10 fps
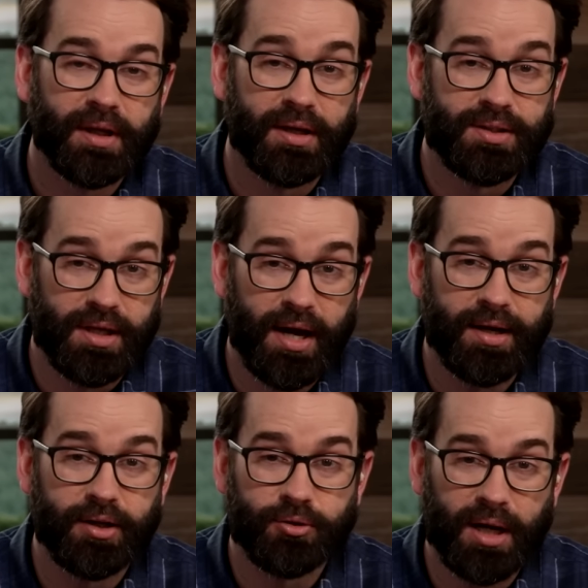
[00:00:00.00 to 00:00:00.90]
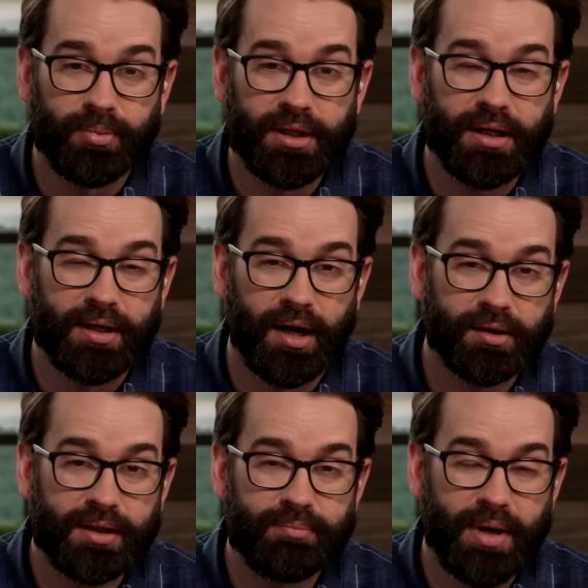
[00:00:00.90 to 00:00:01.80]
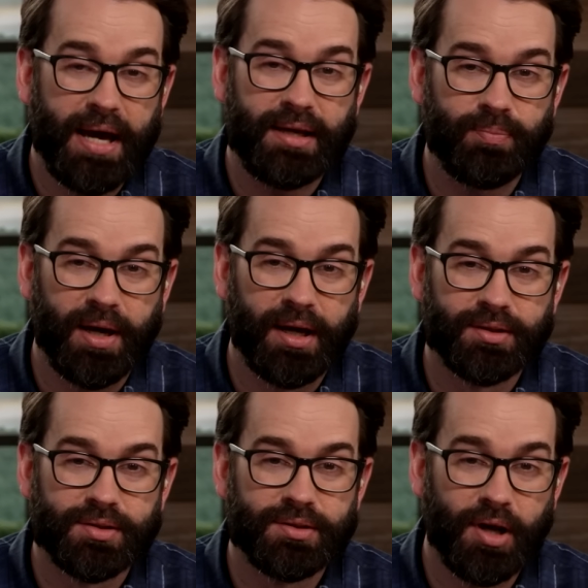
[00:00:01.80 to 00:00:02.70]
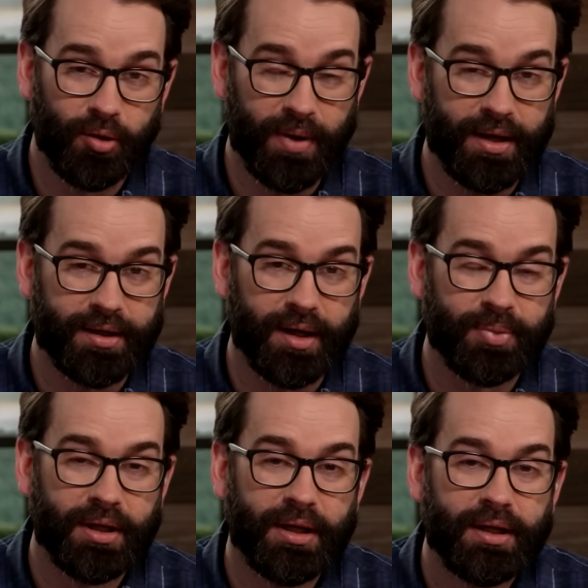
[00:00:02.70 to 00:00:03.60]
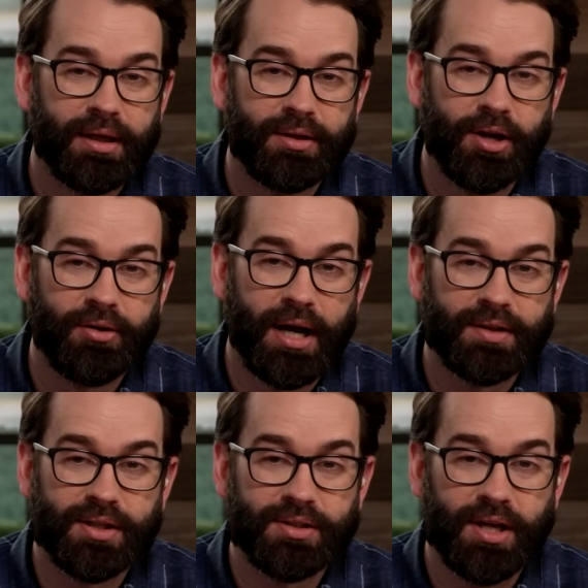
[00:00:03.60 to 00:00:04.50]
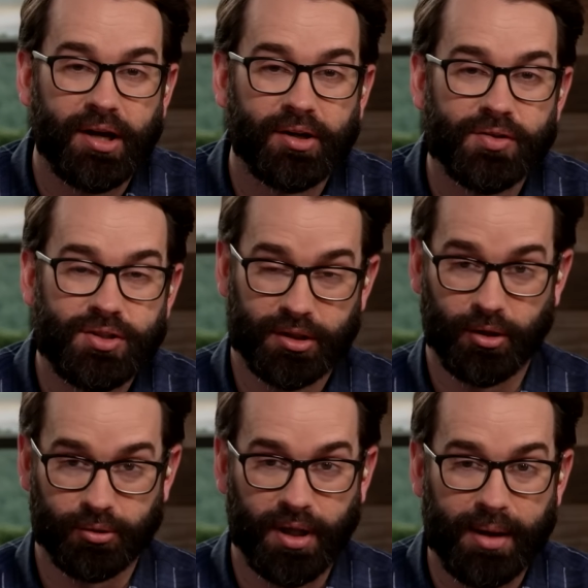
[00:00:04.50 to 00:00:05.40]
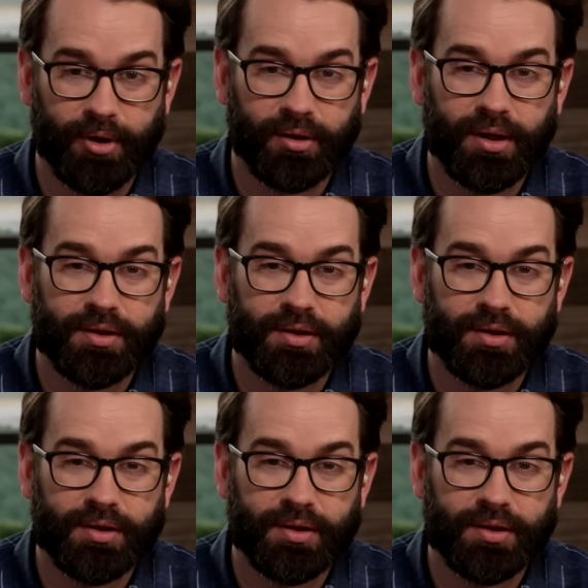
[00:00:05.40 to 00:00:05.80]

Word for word: and Tiana, incredibly, in ugly baggy pants, no makeup, no nonsense hair, zero glamour.